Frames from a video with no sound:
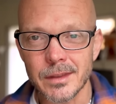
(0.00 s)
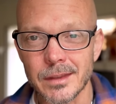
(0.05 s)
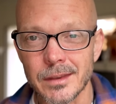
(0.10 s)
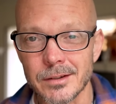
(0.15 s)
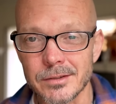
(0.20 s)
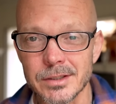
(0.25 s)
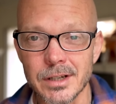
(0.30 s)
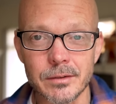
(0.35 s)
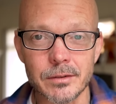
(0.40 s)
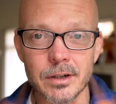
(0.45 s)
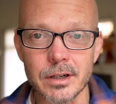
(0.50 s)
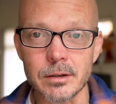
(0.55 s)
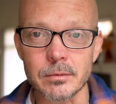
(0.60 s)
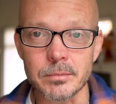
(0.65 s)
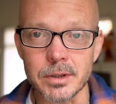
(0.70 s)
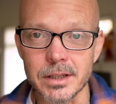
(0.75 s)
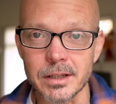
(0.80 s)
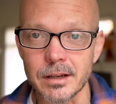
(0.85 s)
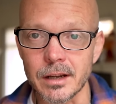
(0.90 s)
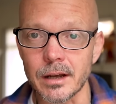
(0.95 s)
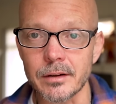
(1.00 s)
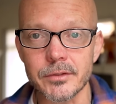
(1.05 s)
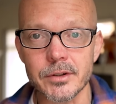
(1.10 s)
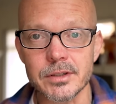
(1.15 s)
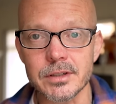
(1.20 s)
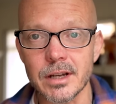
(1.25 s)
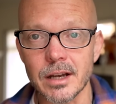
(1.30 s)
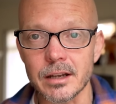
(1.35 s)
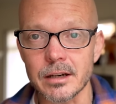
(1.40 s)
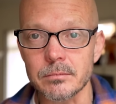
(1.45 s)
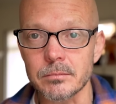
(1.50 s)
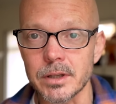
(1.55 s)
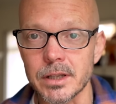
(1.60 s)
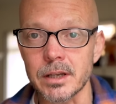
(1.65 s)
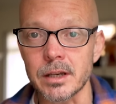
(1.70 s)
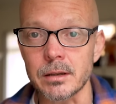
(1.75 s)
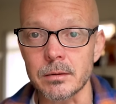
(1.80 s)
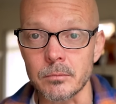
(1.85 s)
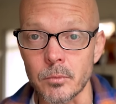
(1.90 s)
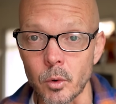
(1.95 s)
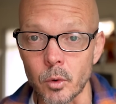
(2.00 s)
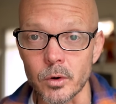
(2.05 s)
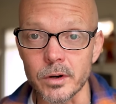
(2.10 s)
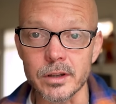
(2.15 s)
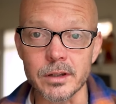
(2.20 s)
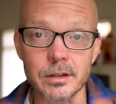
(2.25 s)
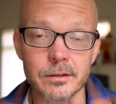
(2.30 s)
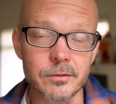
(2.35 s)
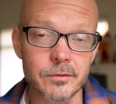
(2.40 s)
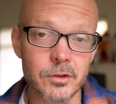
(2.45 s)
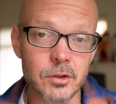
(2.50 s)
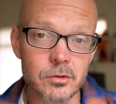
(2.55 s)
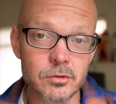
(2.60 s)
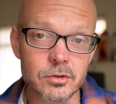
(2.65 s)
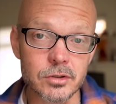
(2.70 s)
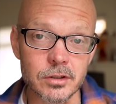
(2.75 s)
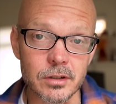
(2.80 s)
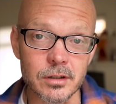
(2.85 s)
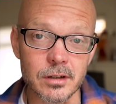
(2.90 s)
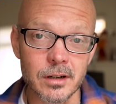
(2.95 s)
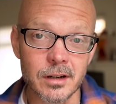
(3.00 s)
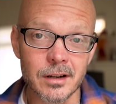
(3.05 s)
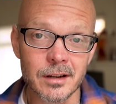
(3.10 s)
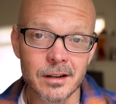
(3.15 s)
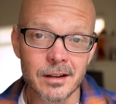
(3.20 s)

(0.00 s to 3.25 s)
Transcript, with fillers: there's never going to be enough. There's not going to be any more in the future.